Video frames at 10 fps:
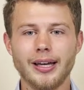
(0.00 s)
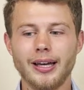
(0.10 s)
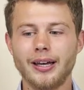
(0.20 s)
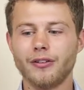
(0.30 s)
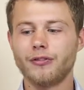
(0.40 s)

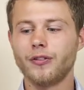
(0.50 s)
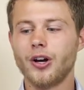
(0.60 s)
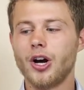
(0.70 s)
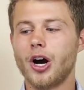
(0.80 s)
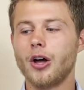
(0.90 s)
if
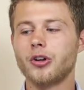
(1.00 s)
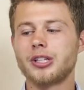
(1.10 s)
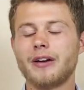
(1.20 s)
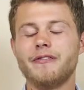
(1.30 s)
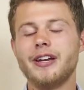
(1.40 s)
others
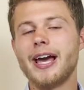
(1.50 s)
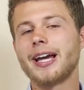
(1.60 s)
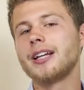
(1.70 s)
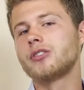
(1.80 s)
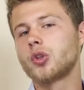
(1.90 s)
have
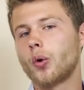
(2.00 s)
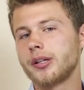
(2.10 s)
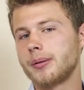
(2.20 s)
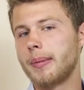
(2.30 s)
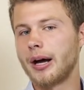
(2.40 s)
negative
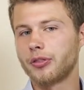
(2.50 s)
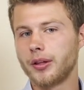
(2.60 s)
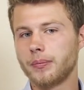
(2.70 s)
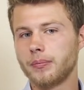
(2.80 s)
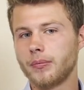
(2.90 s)
stories about
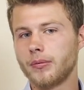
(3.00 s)
them,